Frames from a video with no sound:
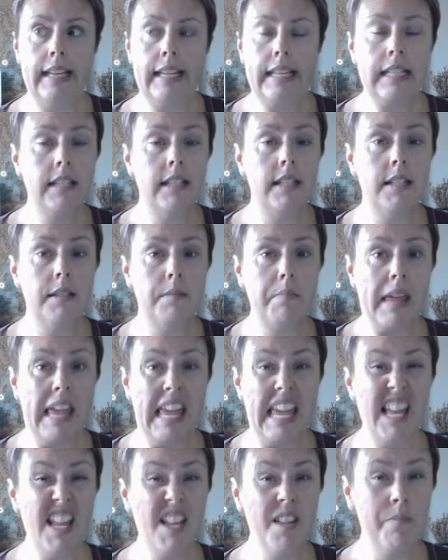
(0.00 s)
we're talking
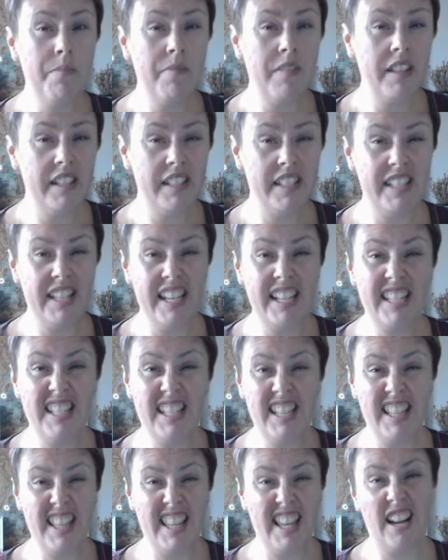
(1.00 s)
like hundreds of
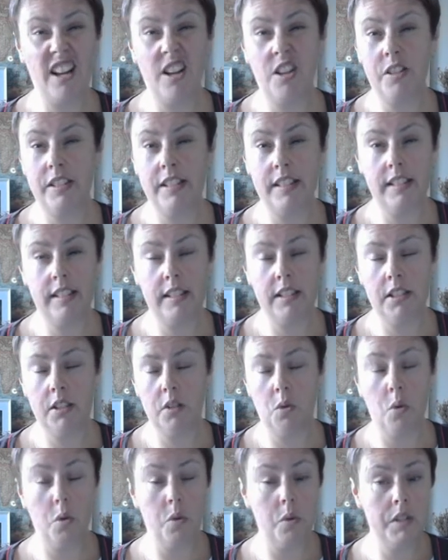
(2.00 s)
thousands of stitches
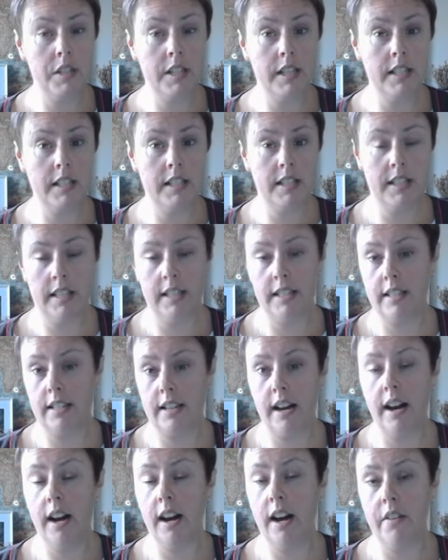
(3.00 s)
that go into a lot of those
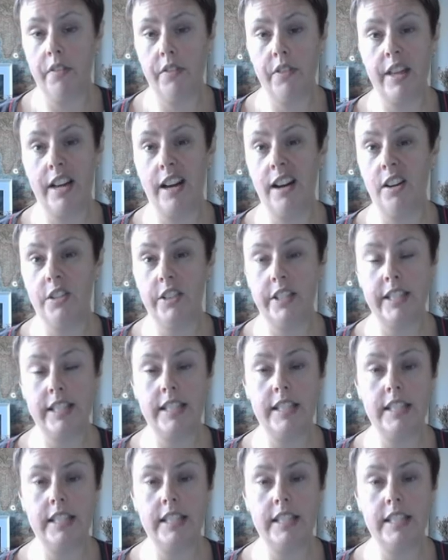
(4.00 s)
projects. So,